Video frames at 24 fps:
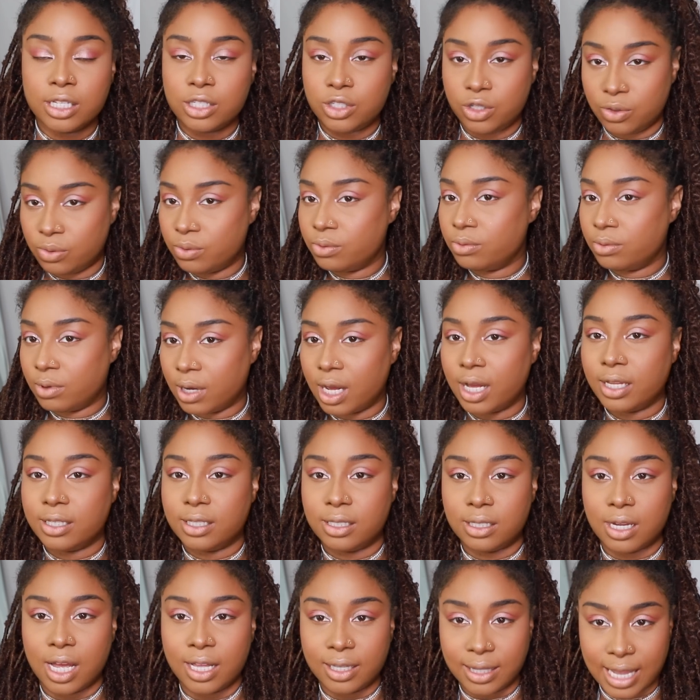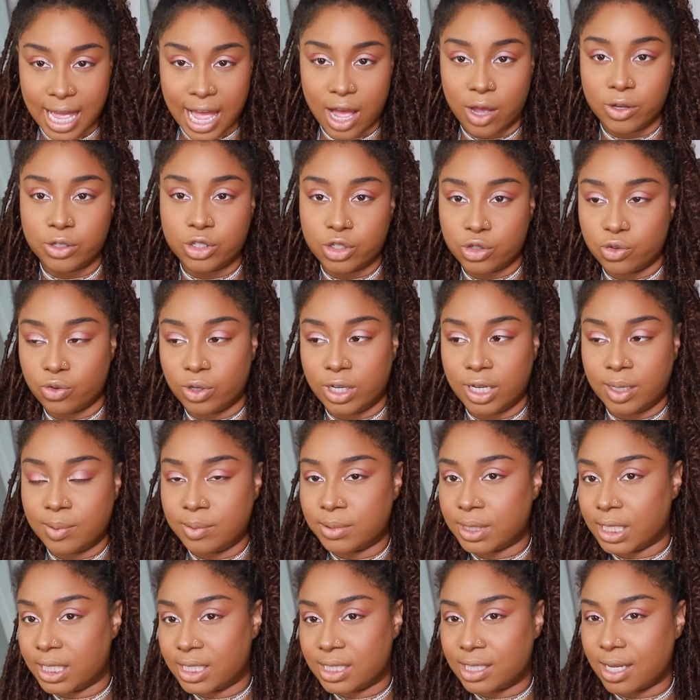to allow
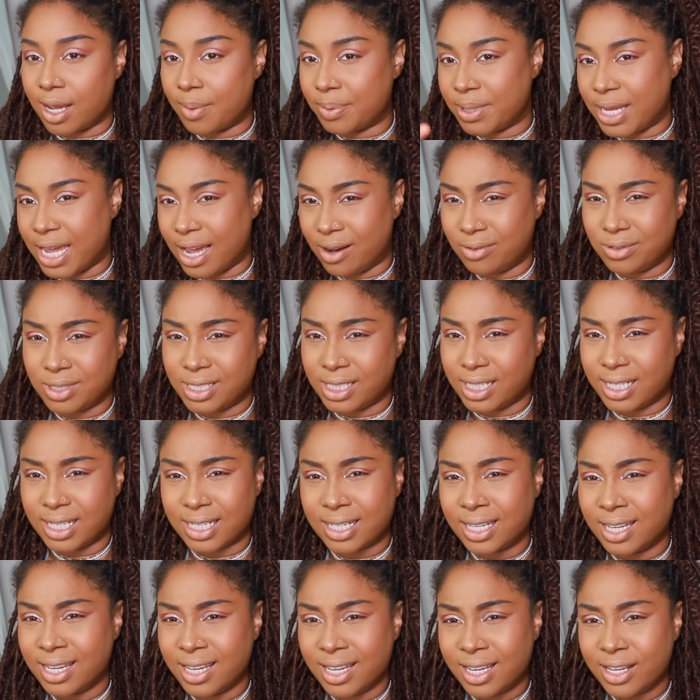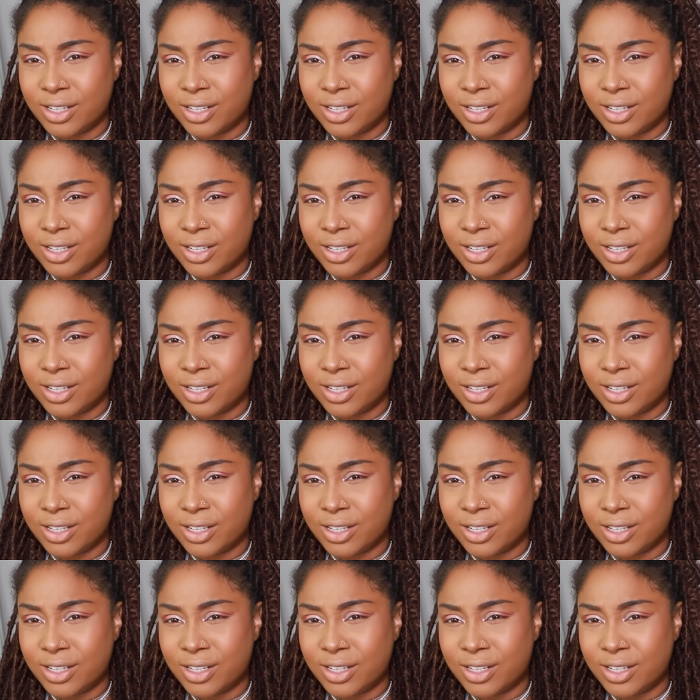streams and stop counting